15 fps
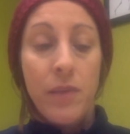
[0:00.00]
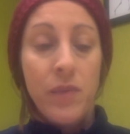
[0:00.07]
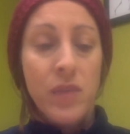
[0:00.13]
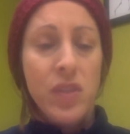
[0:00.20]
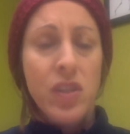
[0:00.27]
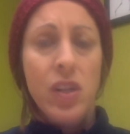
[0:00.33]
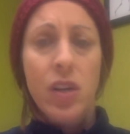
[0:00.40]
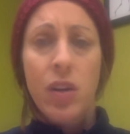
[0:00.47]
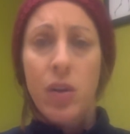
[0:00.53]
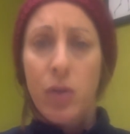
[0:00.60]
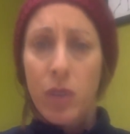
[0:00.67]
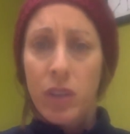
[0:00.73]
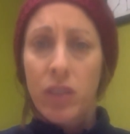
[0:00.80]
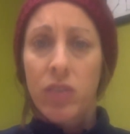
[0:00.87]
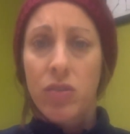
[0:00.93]

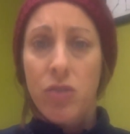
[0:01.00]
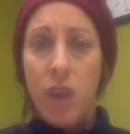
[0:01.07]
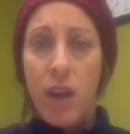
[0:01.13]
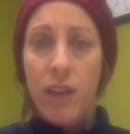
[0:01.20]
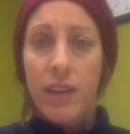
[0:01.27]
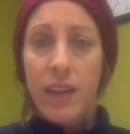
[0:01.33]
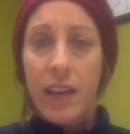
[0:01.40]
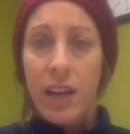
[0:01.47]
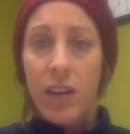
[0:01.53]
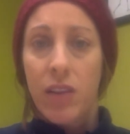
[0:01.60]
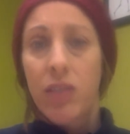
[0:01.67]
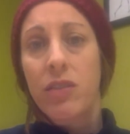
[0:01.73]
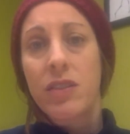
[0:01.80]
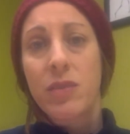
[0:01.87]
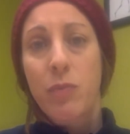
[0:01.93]
So a little trial and
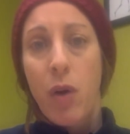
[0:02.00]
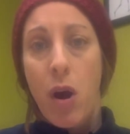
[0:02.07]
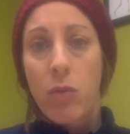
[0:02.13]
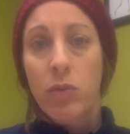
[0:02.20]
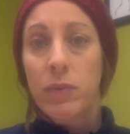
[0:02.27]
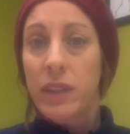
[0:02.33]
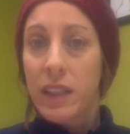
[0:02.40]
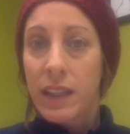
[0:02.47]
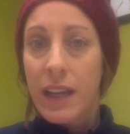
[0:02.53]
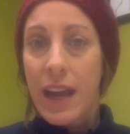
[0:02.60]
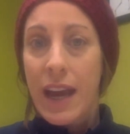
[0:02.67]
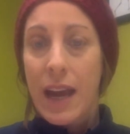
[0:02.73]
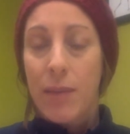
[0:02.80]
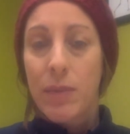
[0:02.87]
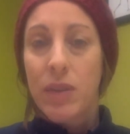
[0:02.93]
error is probably going to
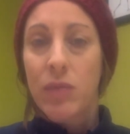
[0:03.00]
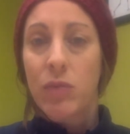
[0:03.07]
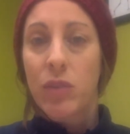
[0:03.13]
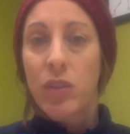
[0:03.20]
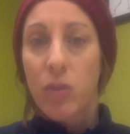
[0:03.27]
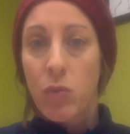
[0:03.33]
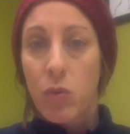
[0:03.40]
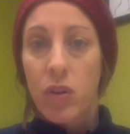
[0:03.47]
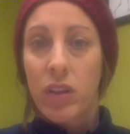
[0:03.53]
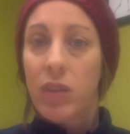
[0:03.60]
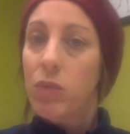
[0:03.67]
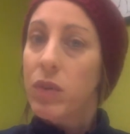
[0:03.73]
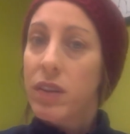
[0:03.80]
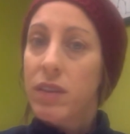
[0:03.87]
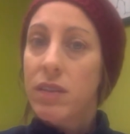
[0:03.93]
happen when you're working
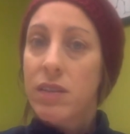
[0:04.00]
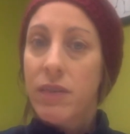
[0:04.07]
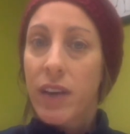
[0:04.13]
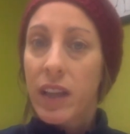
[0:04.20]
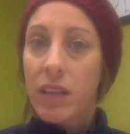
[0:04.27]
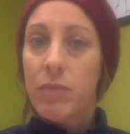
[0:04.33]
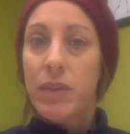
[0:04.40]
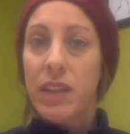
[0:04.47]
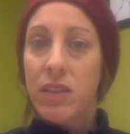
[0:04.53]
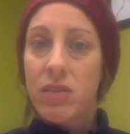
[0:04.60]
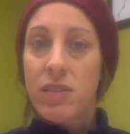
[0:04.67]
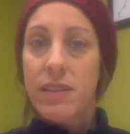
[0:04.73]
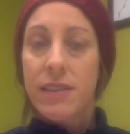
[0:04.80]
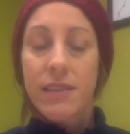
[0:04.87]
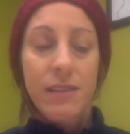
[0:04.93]
with developing your
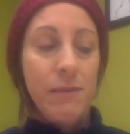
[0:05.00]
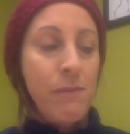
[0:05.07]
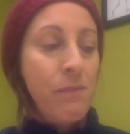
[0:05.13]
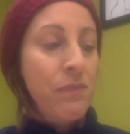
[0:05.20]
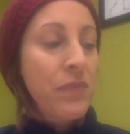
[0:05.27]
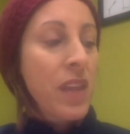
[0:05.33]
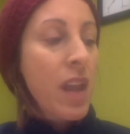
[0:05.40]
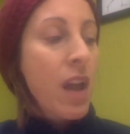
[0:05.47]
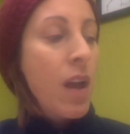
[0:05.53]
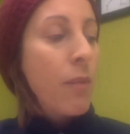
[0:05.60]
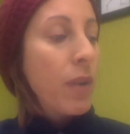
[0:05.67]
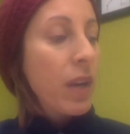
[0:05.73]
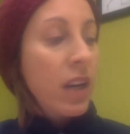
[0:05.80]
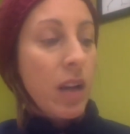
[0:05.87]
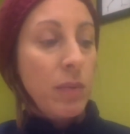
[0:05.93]
system.
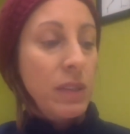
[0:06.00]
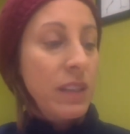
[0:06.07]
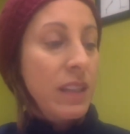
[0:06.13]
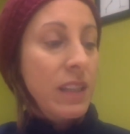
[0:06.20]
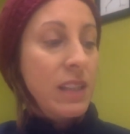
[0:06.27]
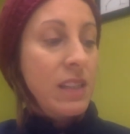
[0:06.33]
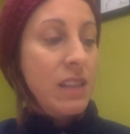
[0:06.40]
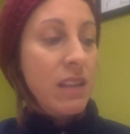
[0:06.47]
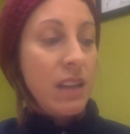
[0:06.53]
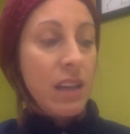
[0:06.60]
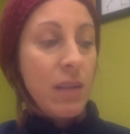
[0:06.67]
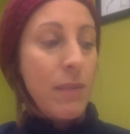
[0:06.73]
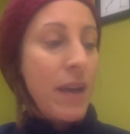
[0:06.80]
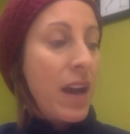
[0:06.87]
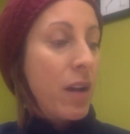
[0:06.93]
But a couple of things to think
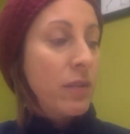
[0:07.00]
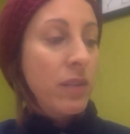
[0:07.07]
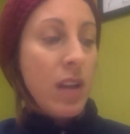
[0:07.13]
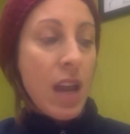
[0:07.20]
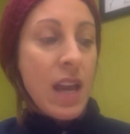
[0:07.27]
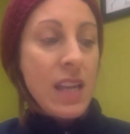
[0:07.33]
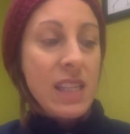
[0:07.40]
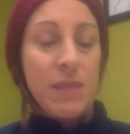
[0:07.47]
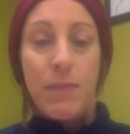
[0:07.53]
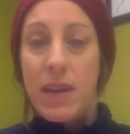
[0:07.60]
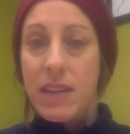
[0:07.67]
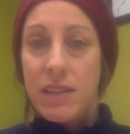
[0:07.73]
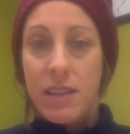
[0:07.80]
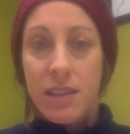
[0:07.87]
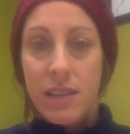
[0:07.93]
about:
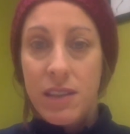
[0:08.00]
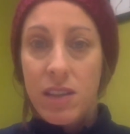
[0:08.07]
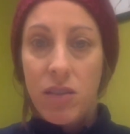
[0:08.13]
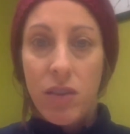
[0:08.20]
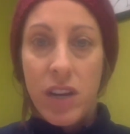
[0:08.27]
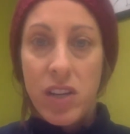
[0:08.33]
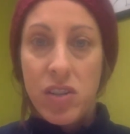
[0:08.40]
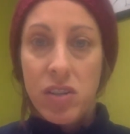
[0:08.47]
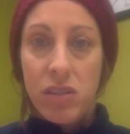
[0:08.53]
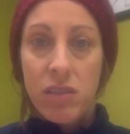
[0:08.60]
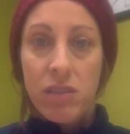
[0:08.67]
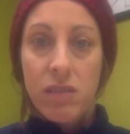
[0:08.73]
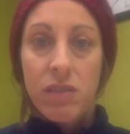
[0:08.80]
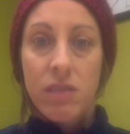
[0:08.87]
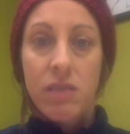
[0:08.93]
space
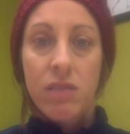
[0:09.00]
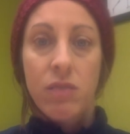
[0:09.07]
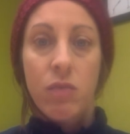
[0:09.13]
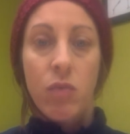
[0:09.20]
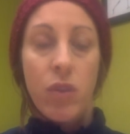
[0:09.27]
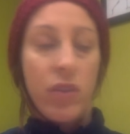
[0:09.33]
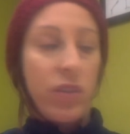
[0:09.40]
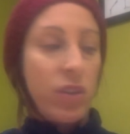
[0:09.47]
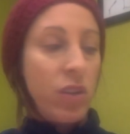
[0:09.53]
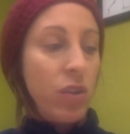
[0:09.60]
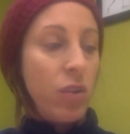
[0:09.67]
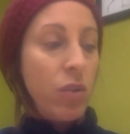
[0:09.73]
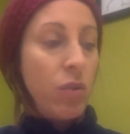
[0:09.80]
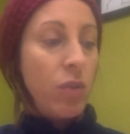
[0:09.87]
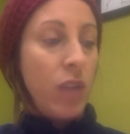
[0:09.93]
considerations, whether
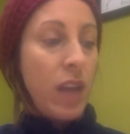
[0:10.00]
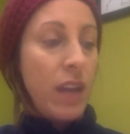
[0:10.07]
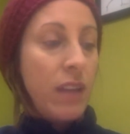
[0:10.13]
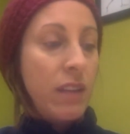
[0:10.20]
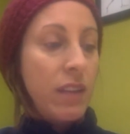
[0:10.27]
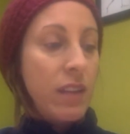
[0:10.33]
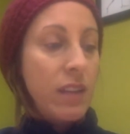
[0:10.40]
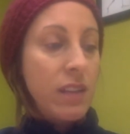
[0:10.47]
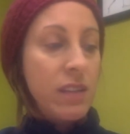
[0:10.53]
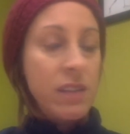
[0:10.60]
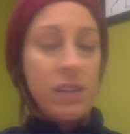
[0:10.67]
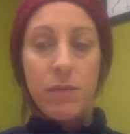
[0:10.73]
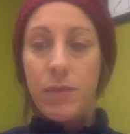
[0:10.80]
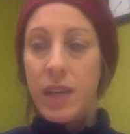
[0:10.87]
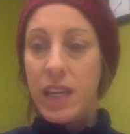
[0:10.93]
you like things
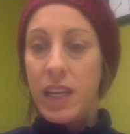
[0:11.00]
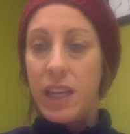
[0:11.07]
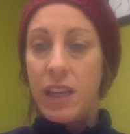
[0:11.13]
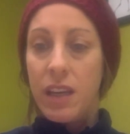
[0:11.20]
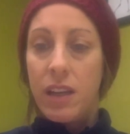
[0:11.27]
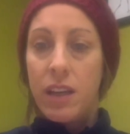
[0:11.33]
to be